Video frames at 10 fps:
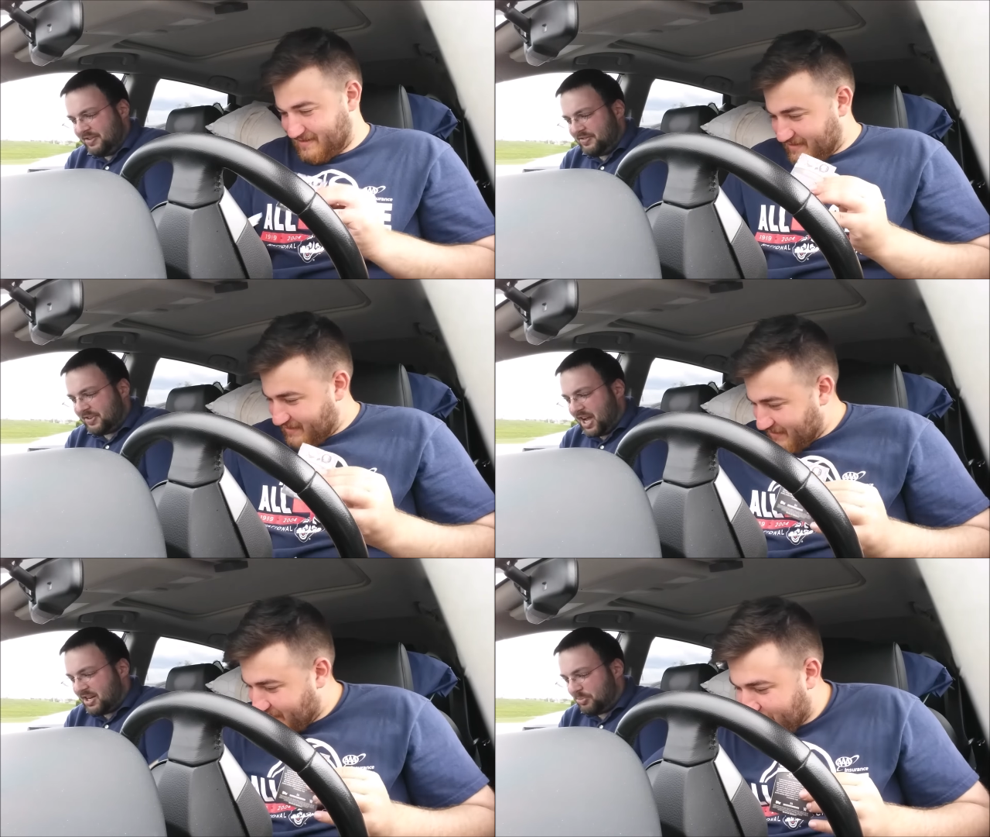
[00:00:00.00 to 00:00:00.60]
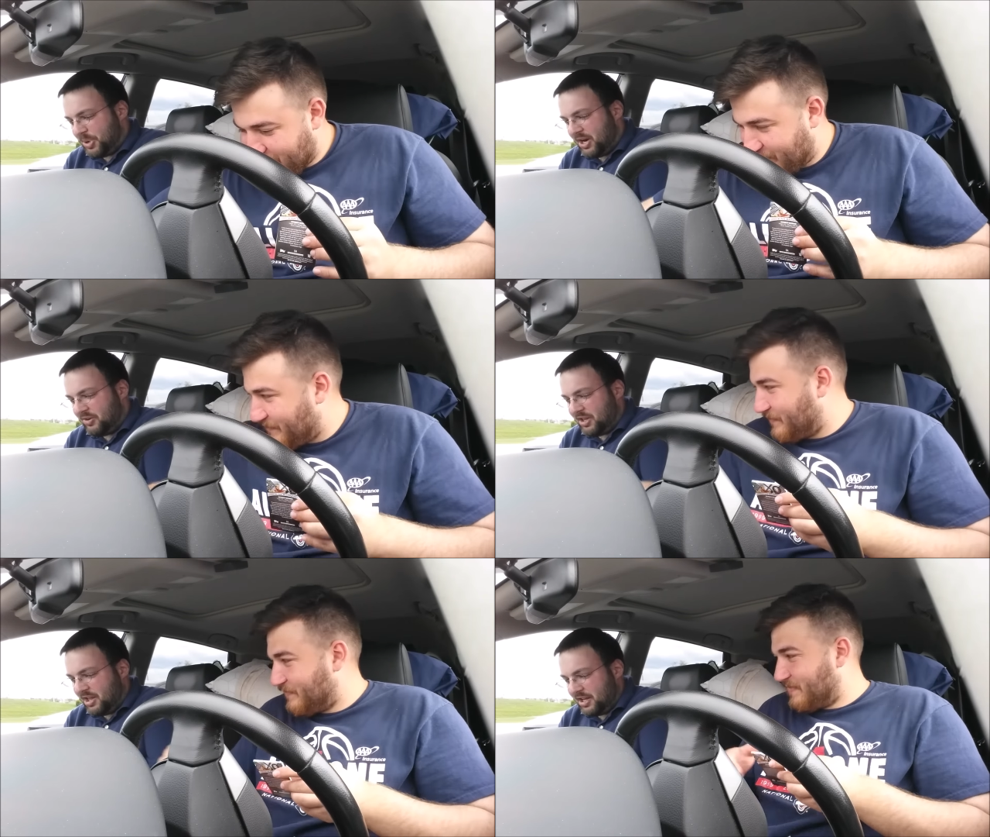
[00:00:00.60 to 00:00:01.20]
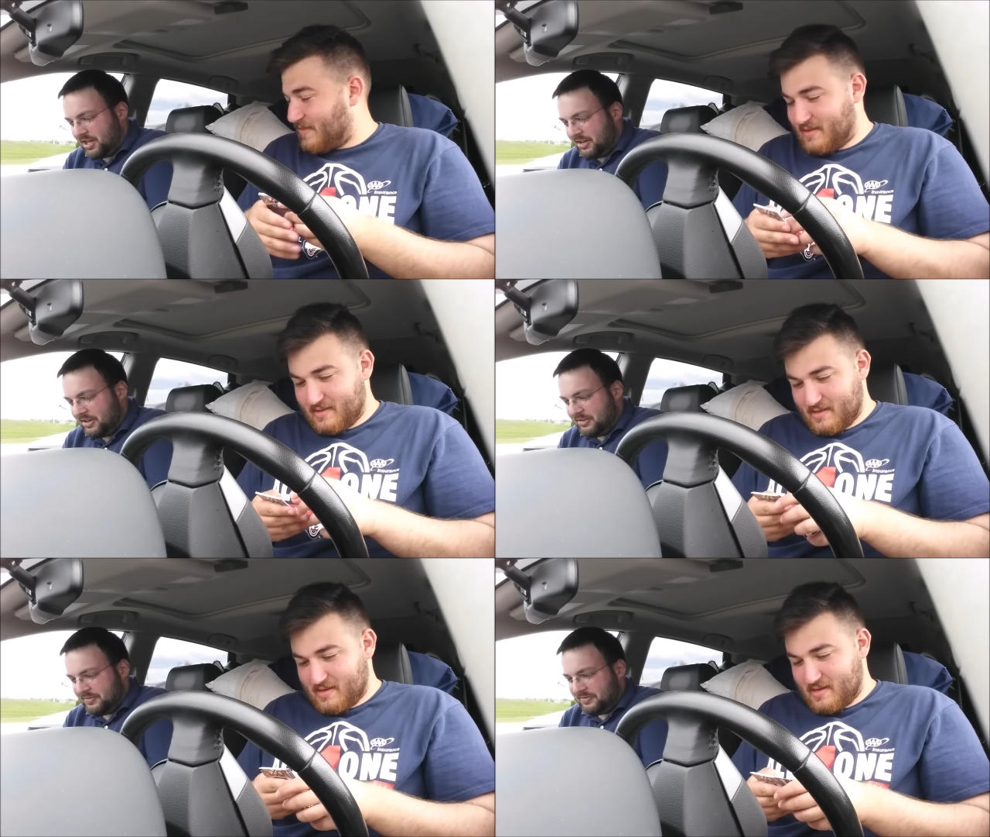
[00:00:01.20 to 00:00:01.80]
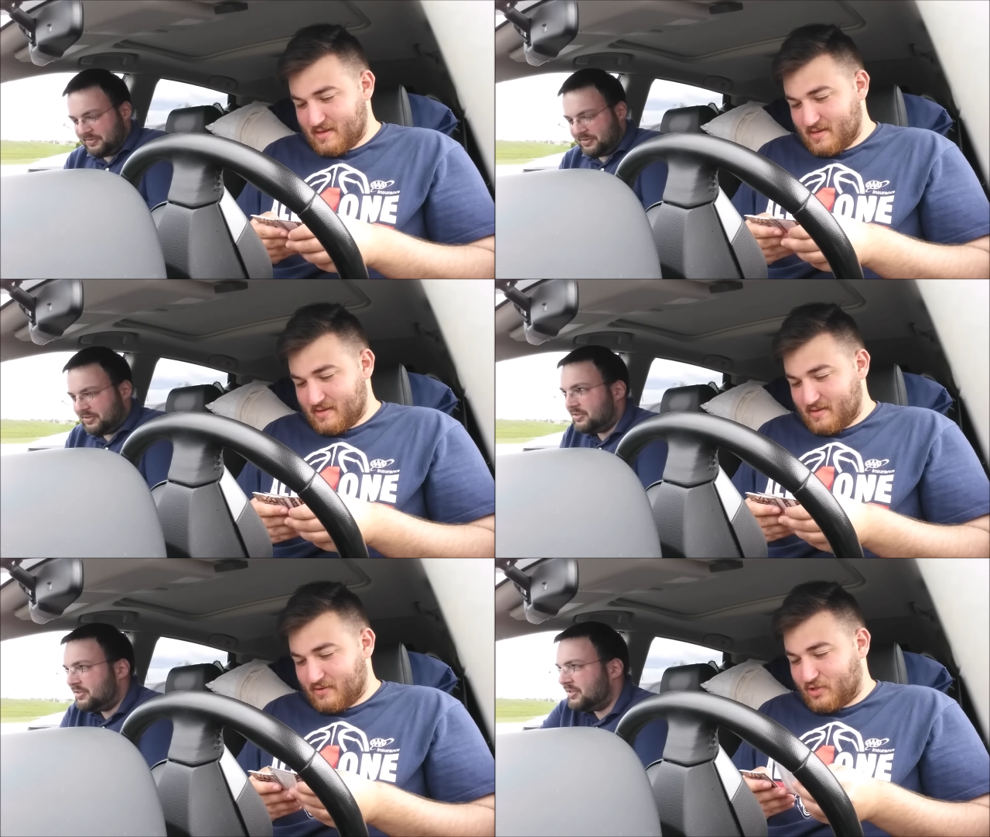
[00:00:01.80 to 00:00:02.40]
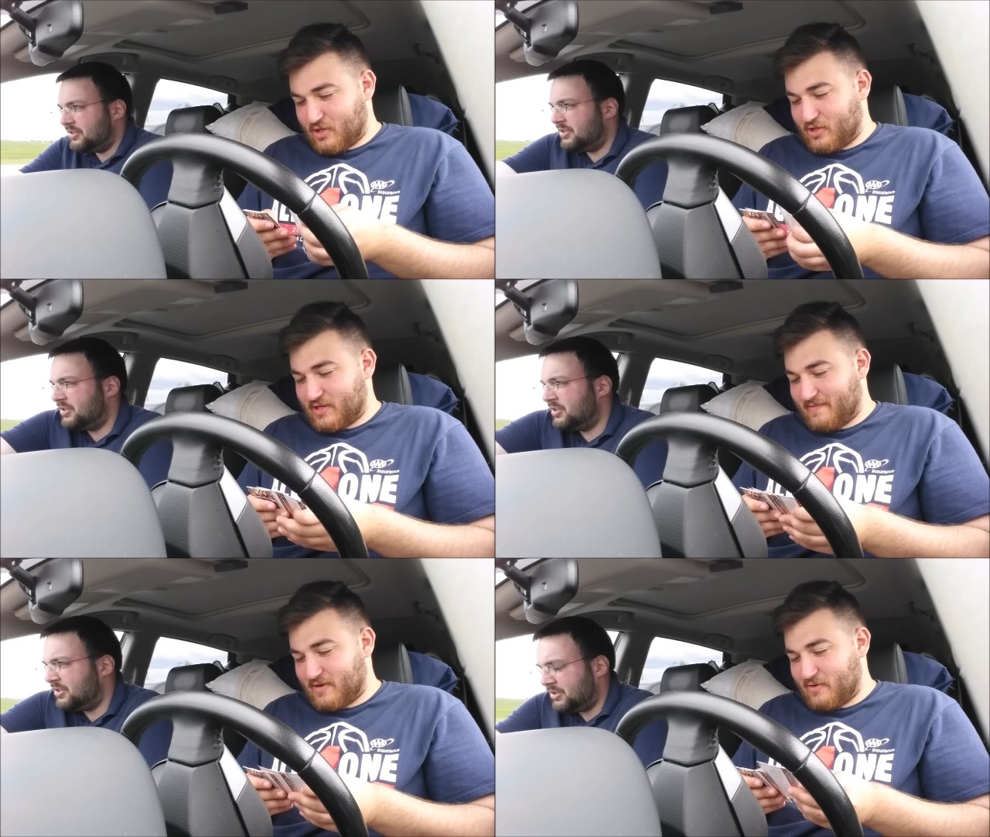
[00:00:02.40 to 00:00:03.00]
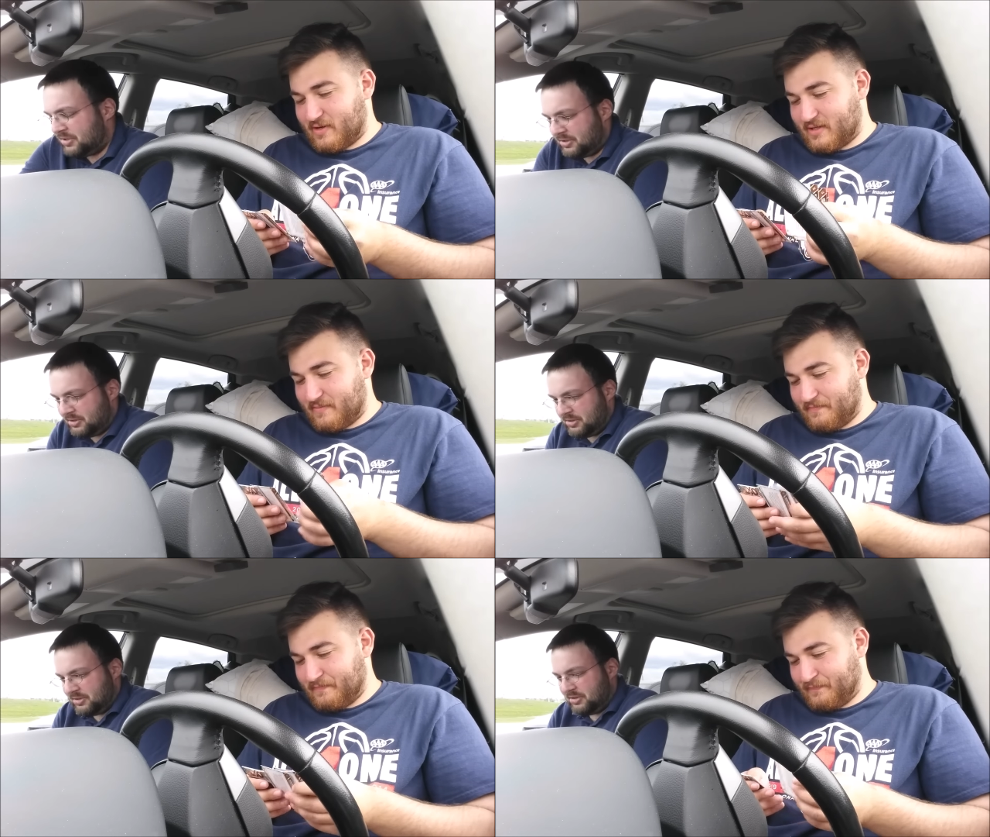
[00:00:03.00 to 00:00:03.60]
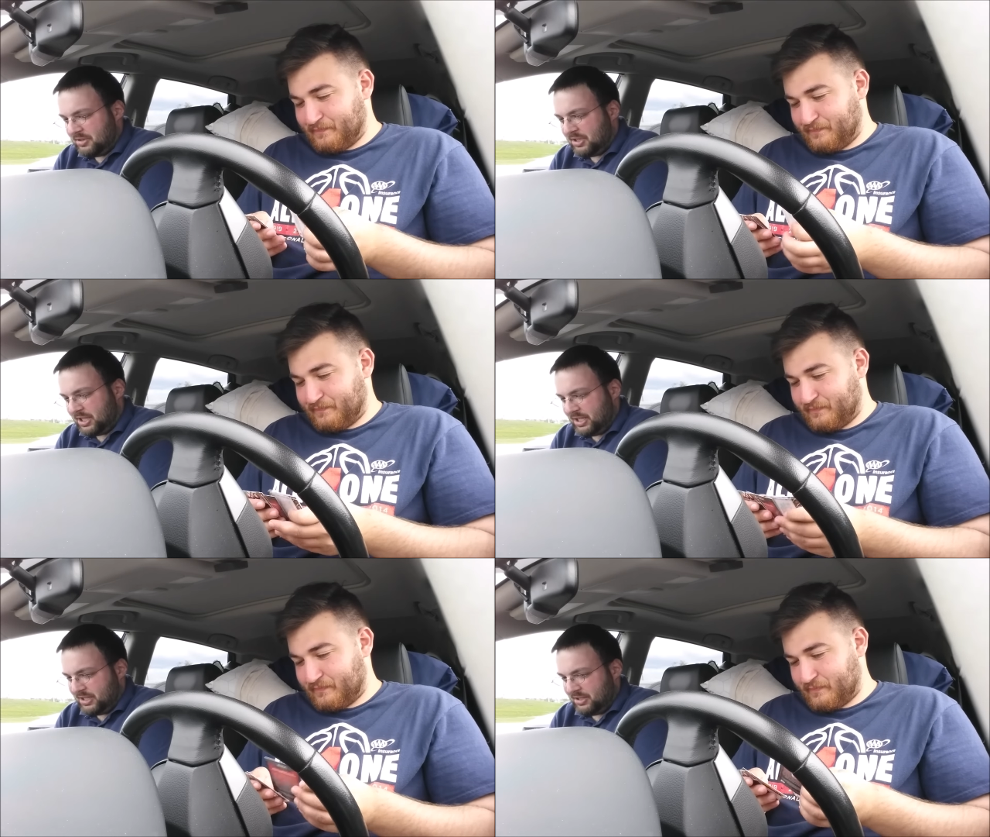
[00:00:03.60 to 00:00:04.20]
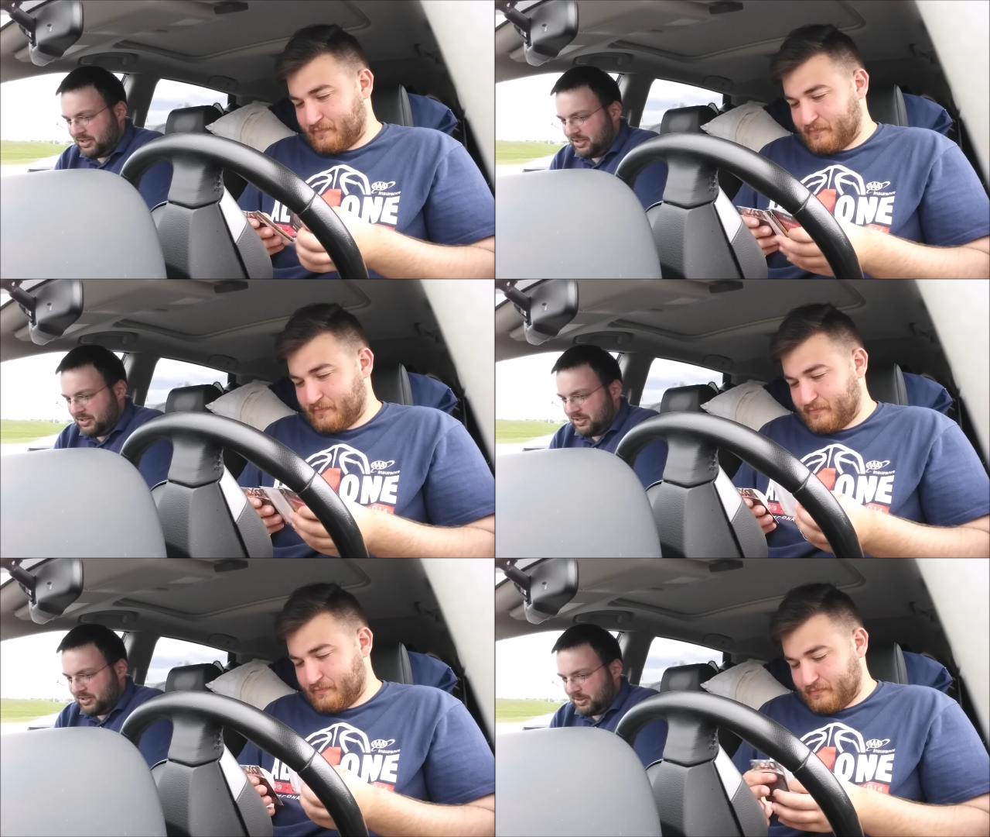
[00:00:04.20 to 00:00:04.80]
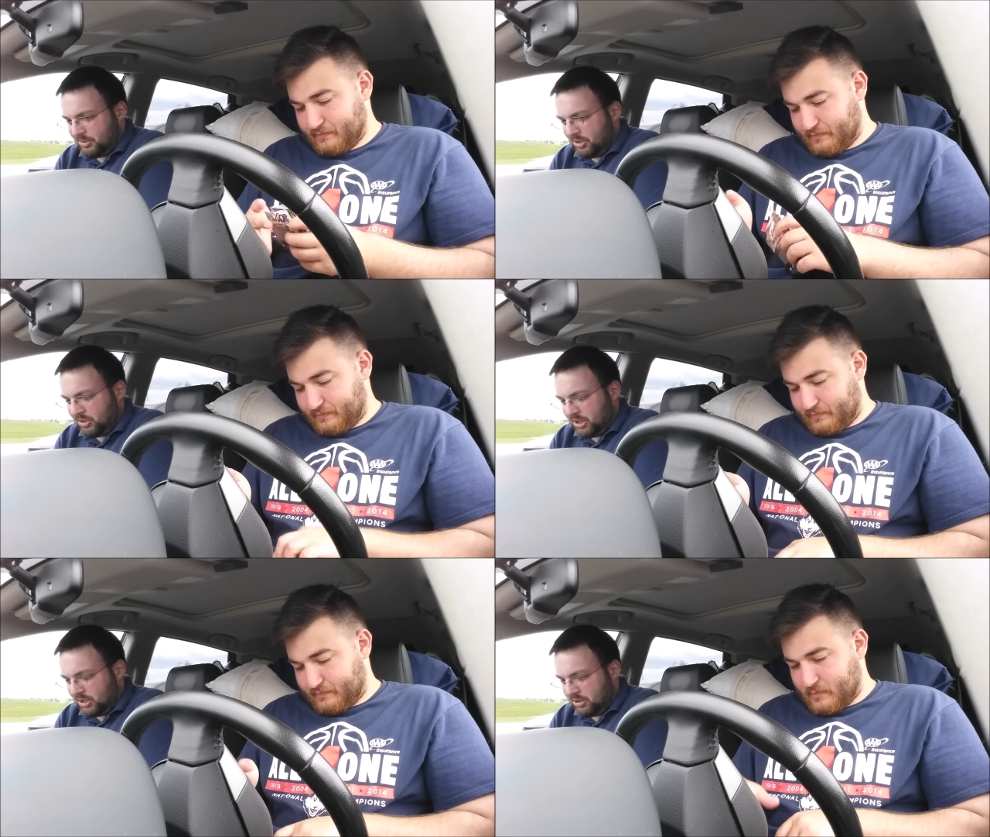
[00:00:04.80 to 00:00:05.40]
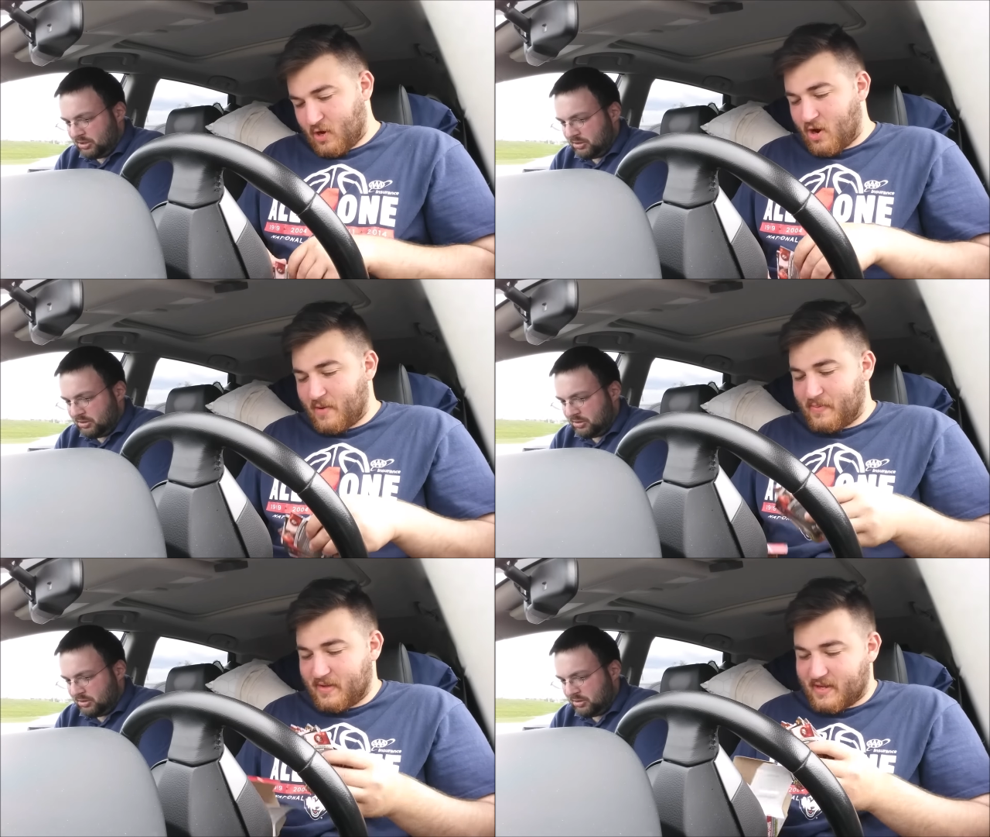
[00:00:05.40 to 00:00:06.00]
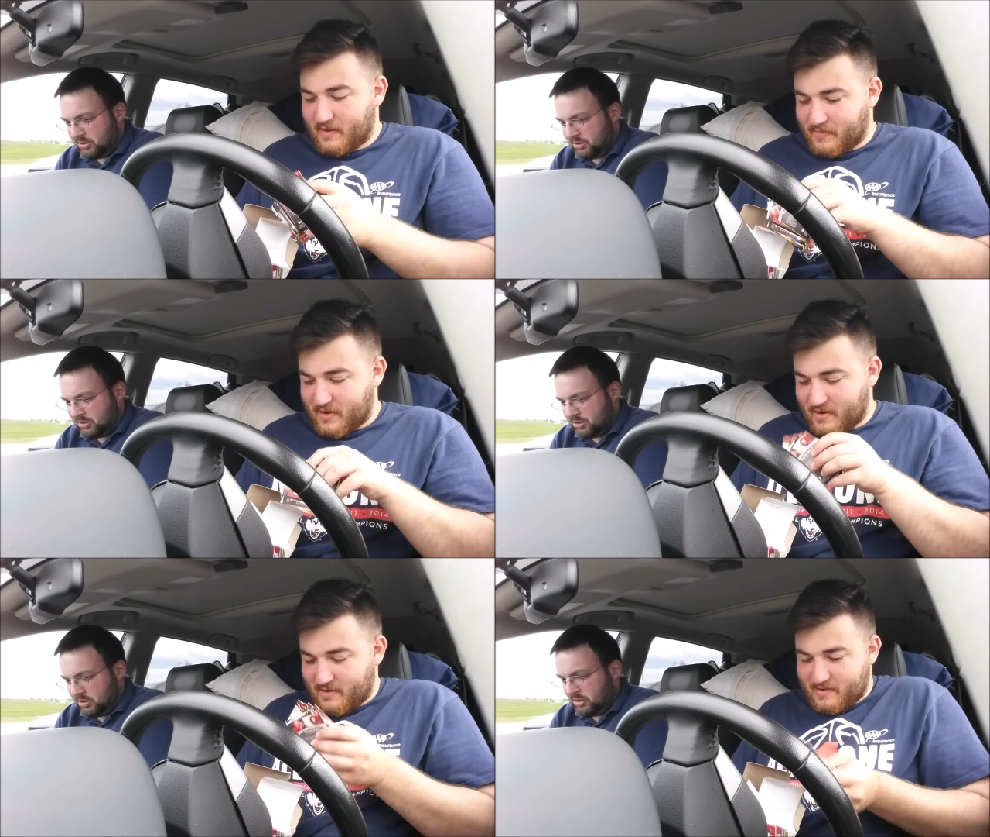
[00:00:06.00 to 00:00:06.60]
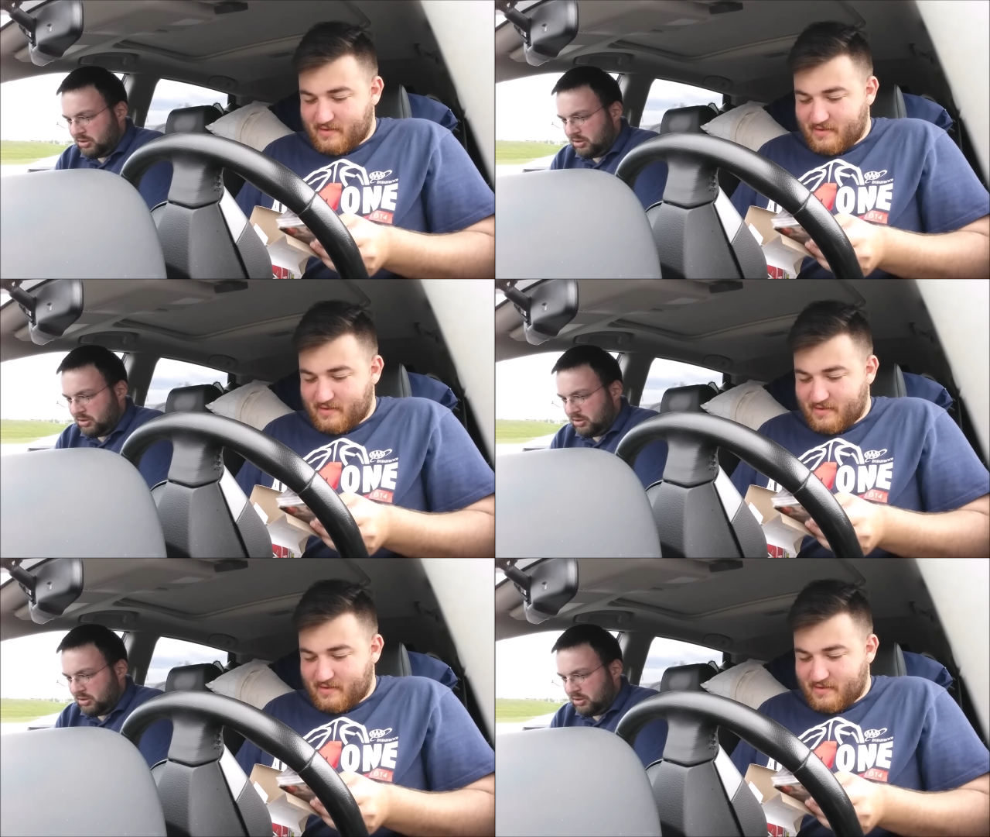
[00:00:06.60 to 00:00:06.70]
Speaker 1: I haven't even gotten a parallel yet.
Speaker 2: Sure you just haven't noticed them?
Speaker 1: Yeah. I've been looking.
Speaker 2: R.I.P. King Barrett.